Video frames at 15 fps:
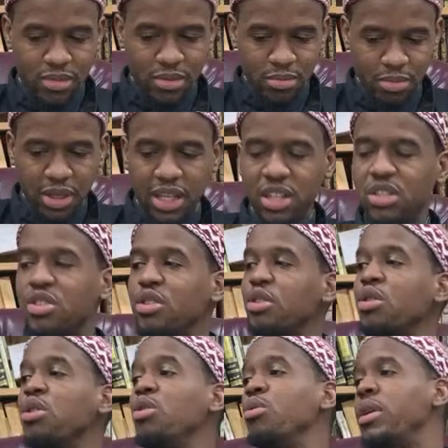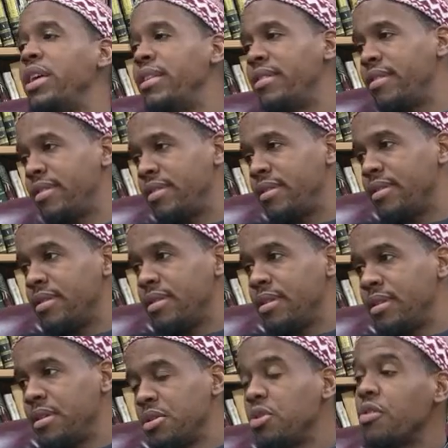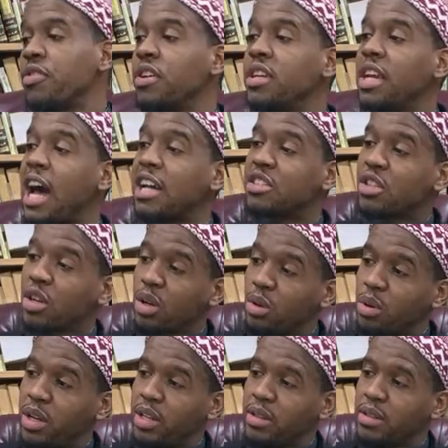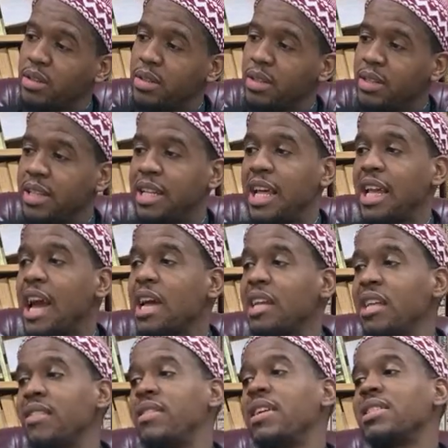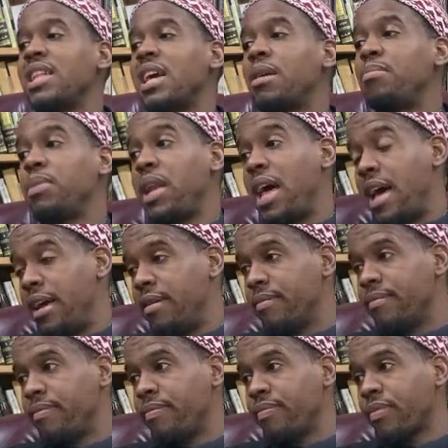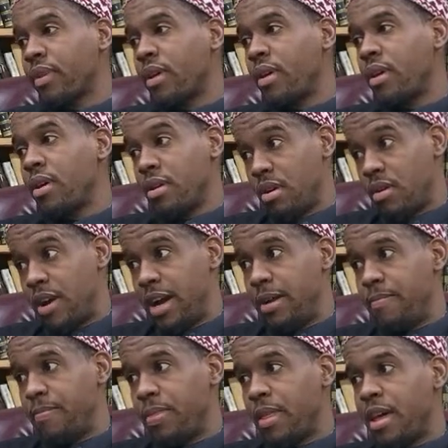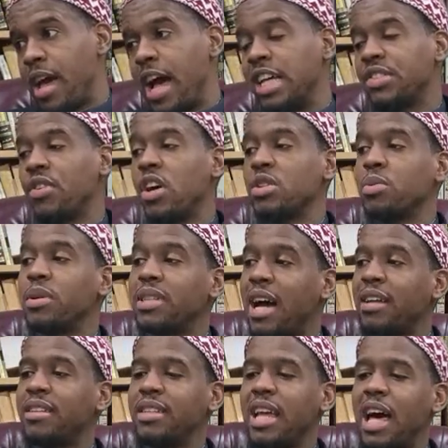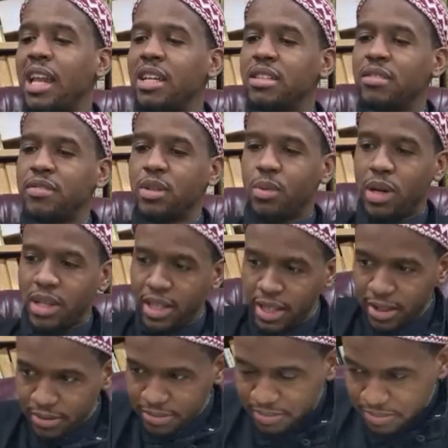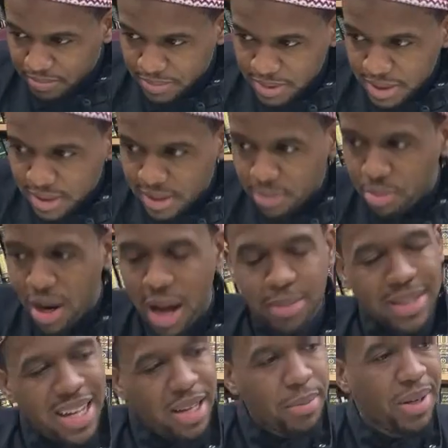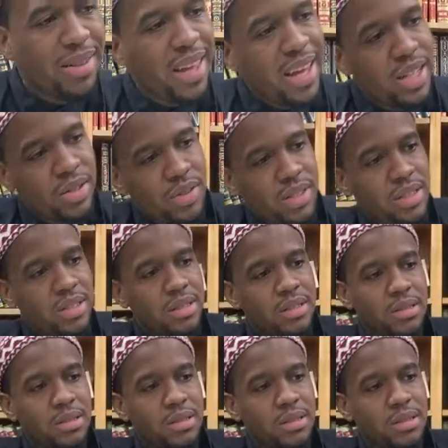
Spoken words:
being secluded. So if you're not secluded, then that hadith does not apply. All right? As far as without the knowledge of the wali, then perhaps that can be dangerous.